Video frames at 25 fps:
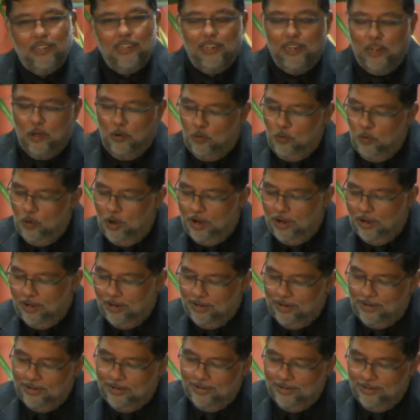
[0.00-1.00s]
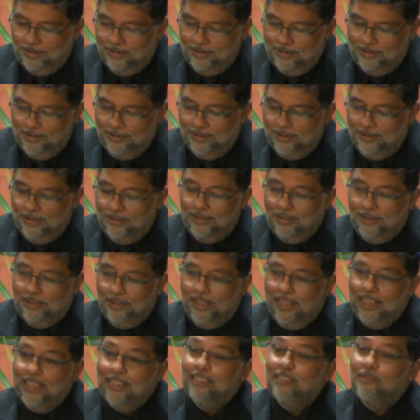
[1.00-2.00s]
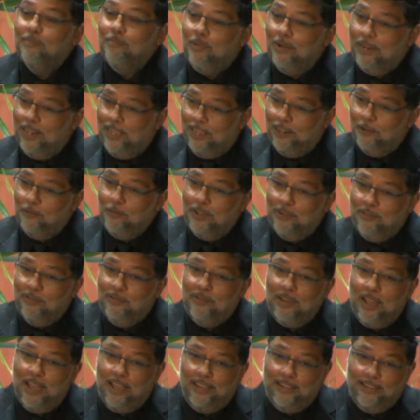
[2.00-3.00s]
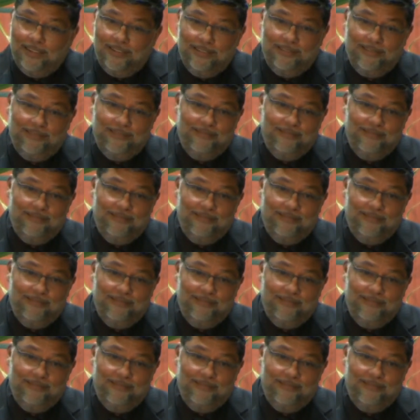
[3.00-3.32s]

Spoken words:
in the world is playing with fire.